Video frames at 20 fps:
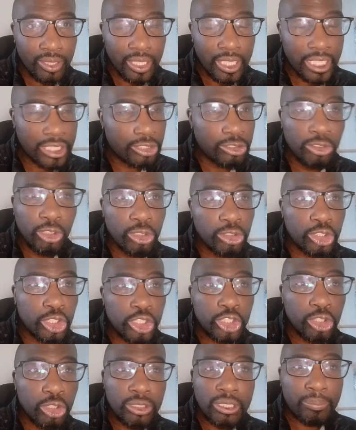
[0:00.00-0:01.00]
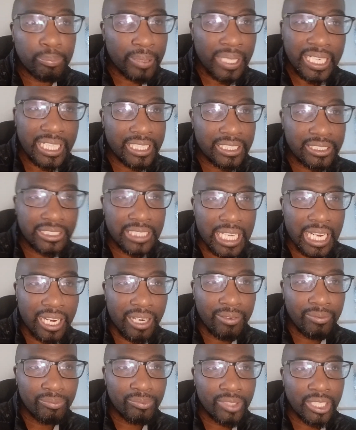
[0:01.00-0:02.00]
It's not just on the players
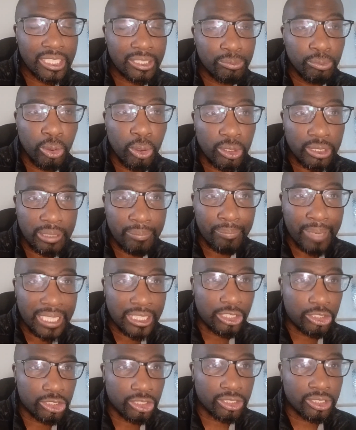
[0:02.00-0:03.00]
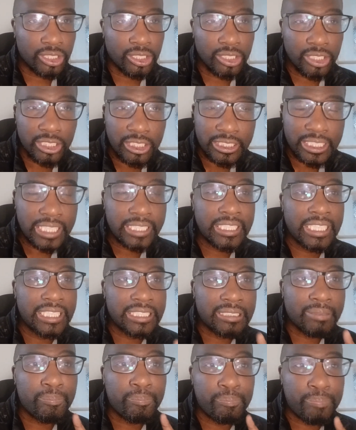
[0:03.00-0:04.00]
now, it's more on the managers. Because I said
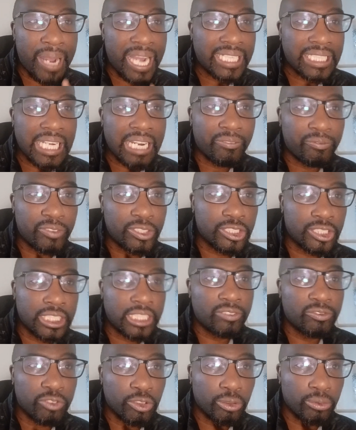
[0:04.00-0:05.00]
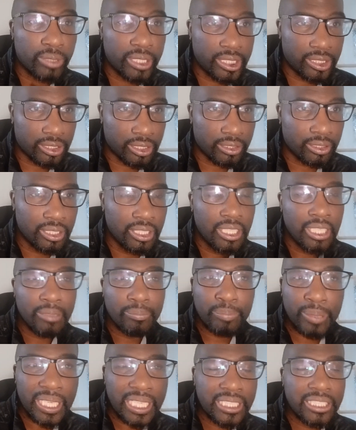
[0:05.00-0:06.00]
it's a bang average league for a reason.
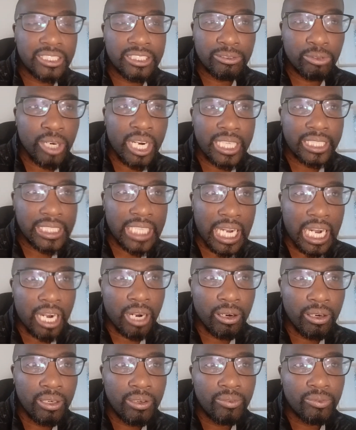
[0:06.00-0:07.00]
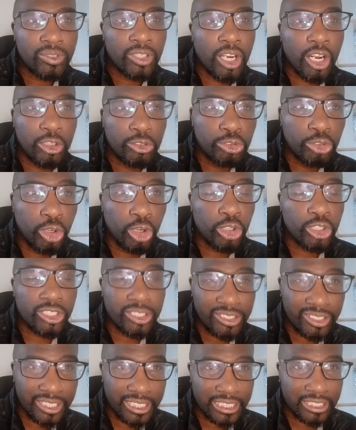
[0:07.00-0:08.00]
Players right now are not
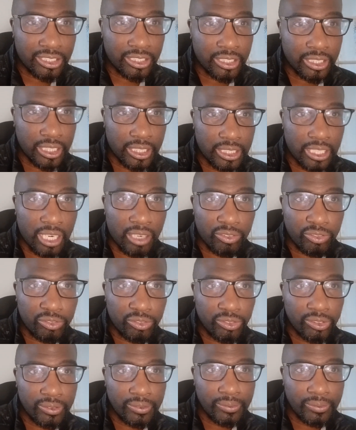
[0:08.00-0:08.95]
consistent enough.